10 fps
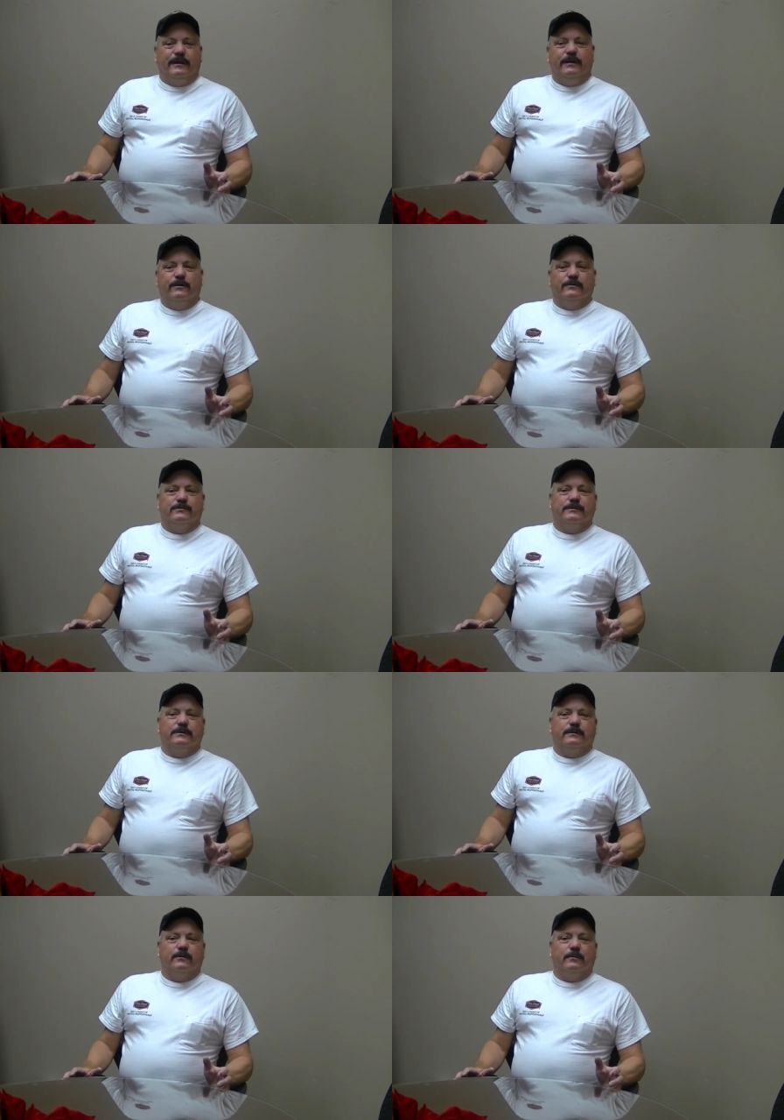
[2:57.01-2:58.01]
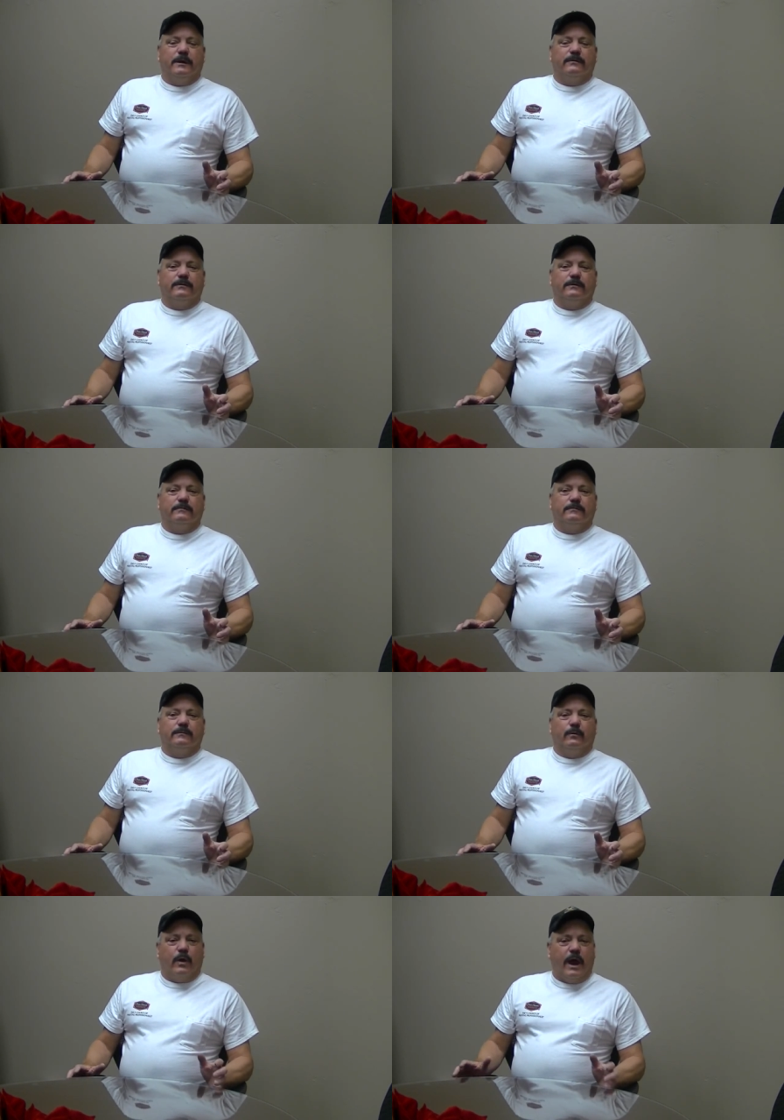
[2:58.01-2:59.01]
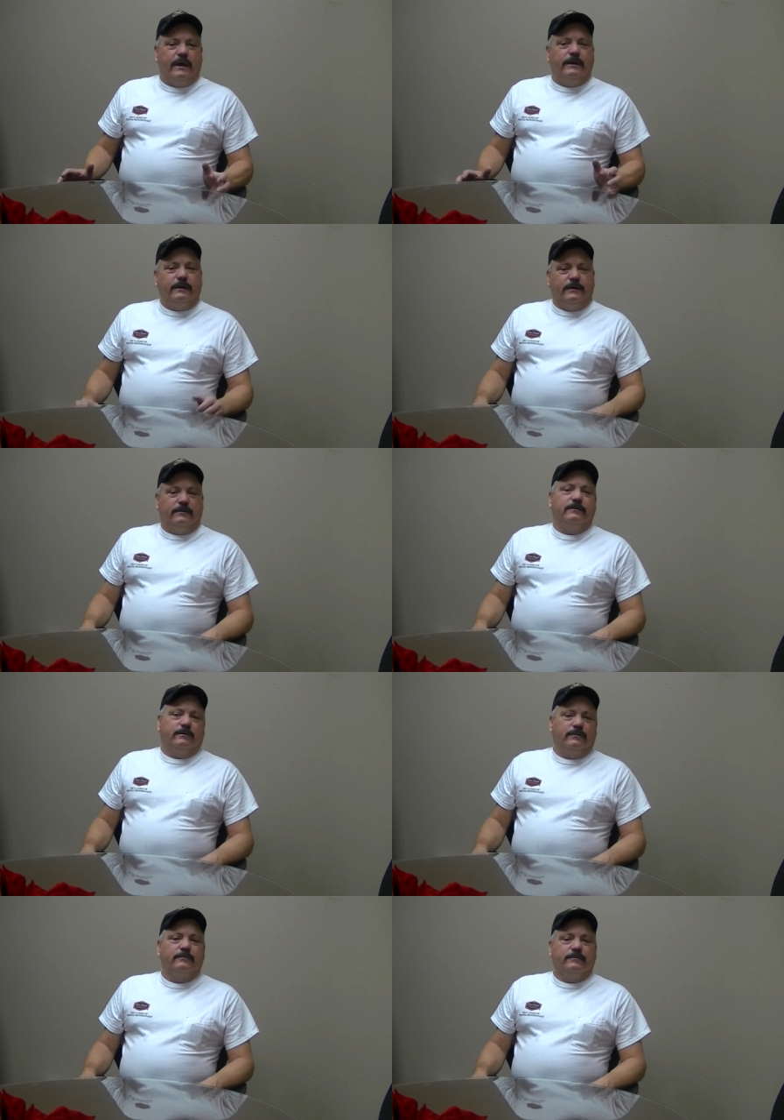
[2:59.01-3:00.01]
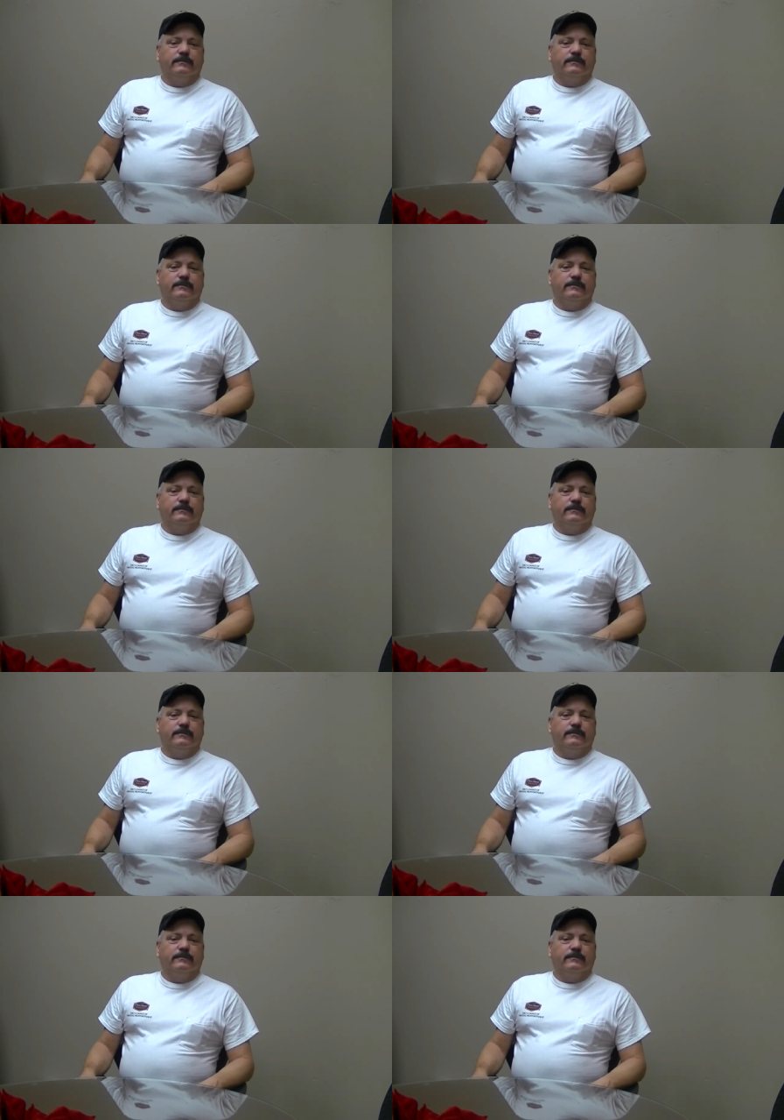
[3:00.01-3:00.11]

he knows, uh, you know, about the riding and you know,